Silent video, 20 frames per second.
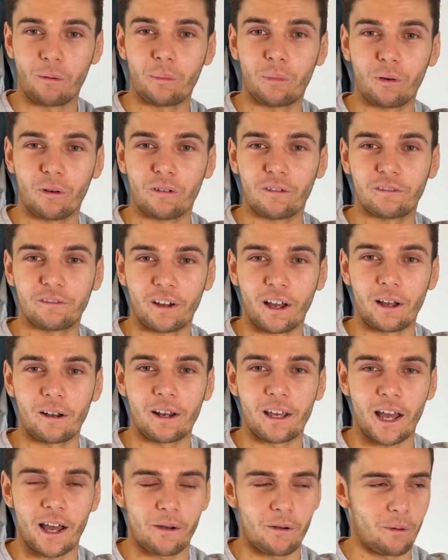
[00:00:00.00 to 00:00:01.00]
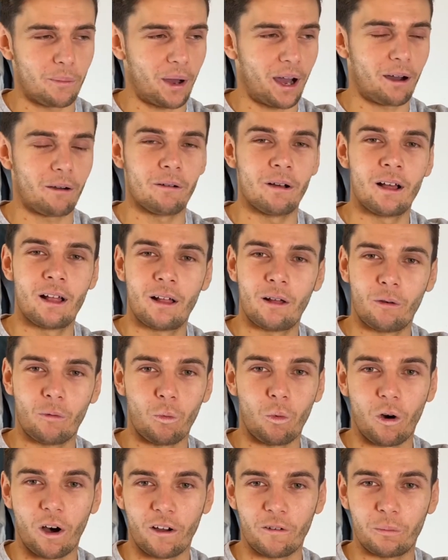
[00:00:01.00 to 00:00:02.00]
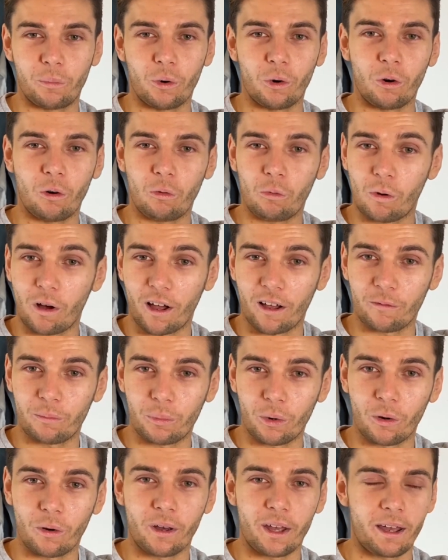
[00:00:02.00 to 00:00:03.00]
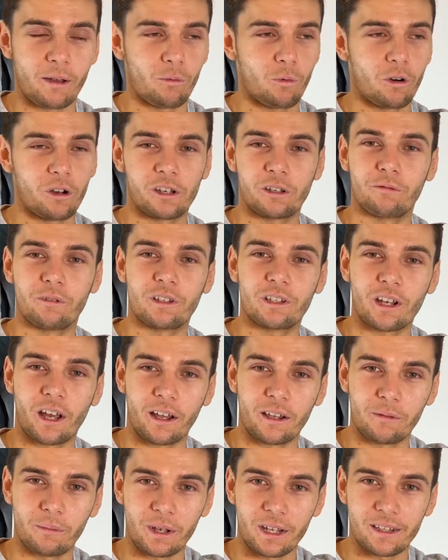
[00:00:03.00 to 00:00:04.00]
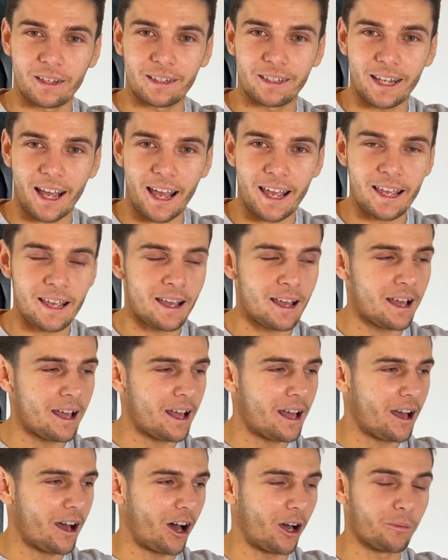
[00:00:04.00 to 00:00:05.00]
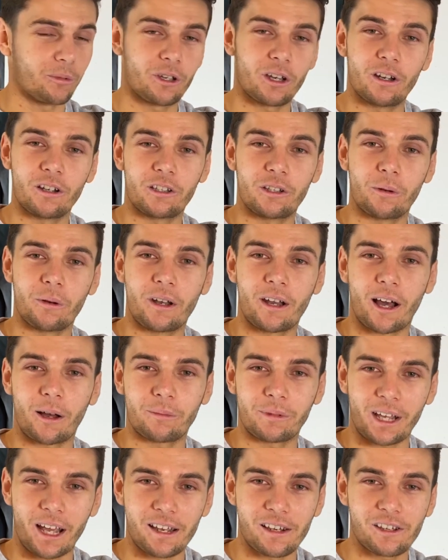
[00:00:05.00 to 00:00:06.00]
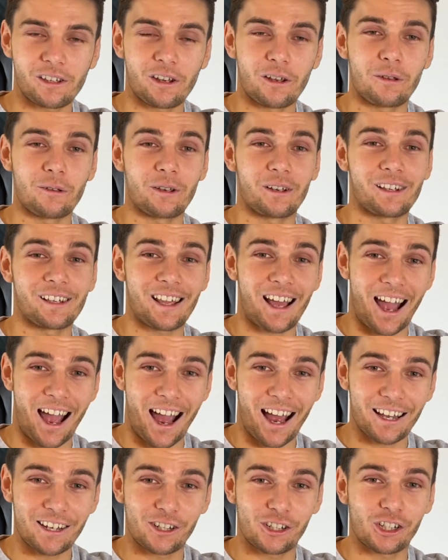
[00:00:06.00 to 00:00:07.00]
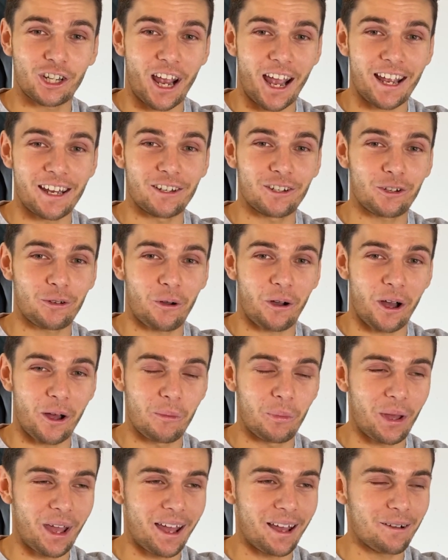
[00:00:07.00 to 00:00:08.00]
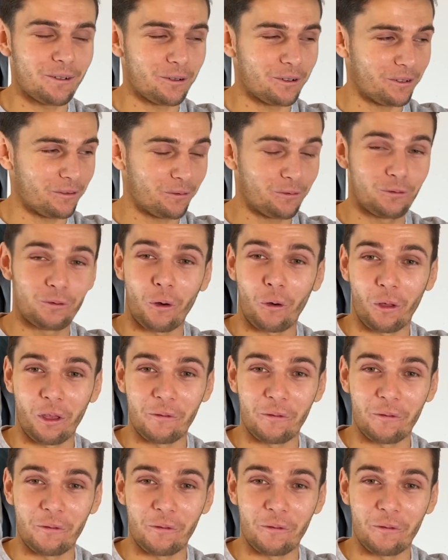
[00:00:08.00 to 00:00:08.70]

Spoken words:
portfolio about what I've bought, why I've bought it, what it's returned me to date. I'm going to do an update soon because that has changed quite a bit for the